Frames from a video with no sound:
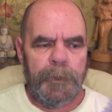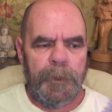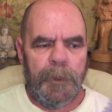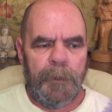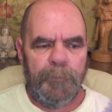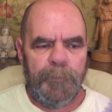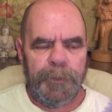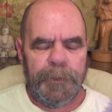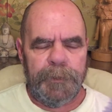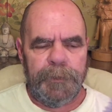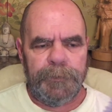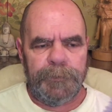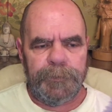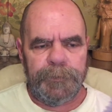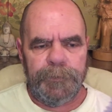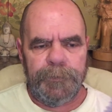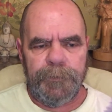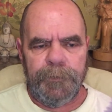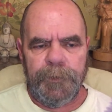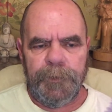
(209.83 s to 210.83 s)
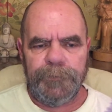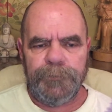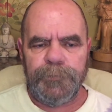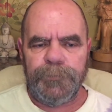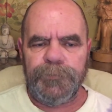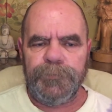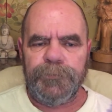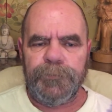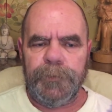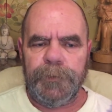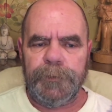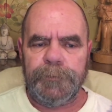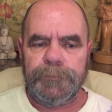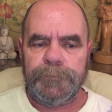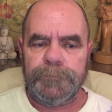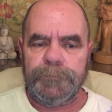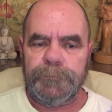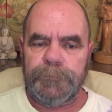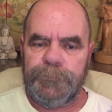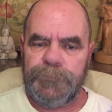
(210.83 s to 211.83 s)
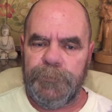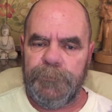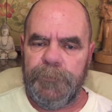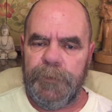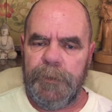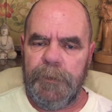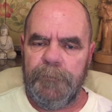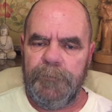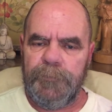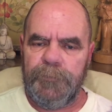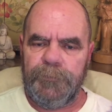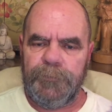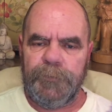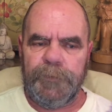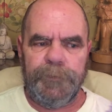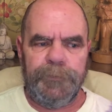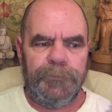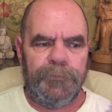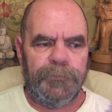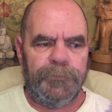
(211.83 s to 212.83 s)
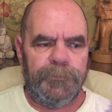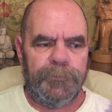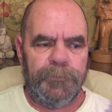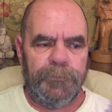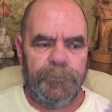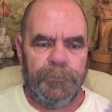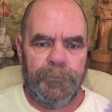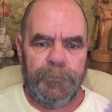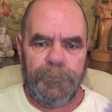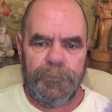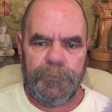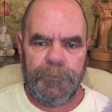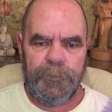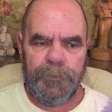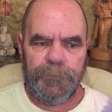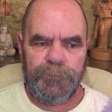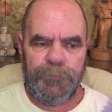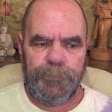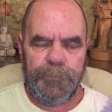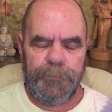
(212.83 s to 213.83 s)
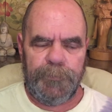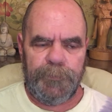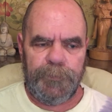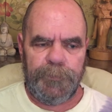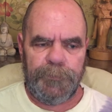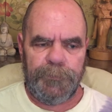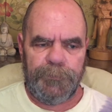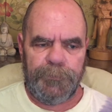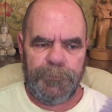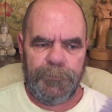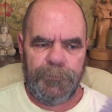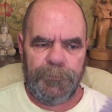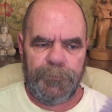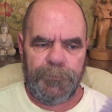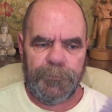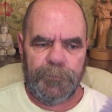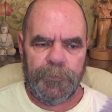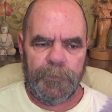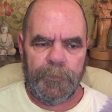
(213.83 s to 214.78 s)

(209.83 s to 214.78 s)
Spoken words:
I began to interact with Straight survivors and listen to their experiences.